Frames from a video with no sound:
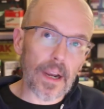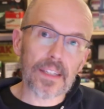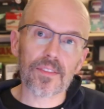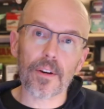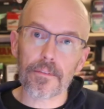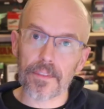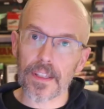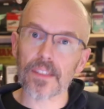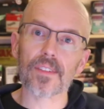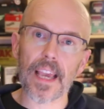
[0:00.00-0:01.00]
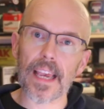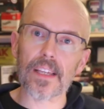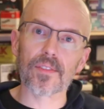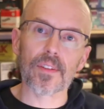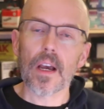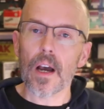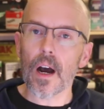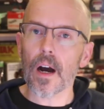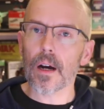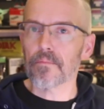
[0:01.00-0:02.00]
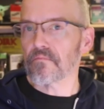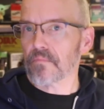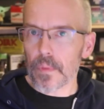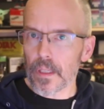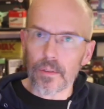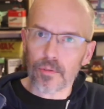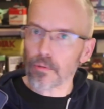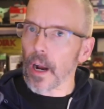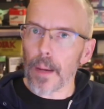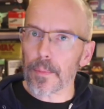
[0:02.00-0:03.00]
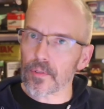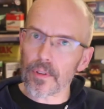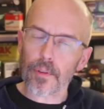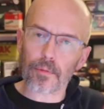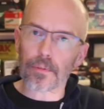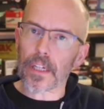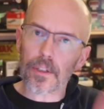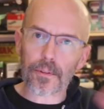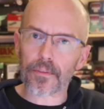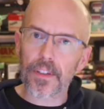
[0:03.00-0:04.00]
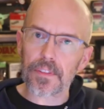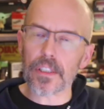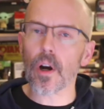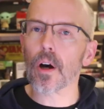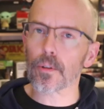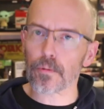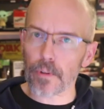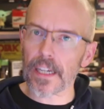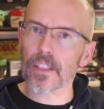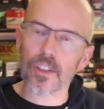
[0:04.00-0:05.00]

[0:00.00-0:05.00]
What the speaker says: of this case, the Scribe is in the $350 range,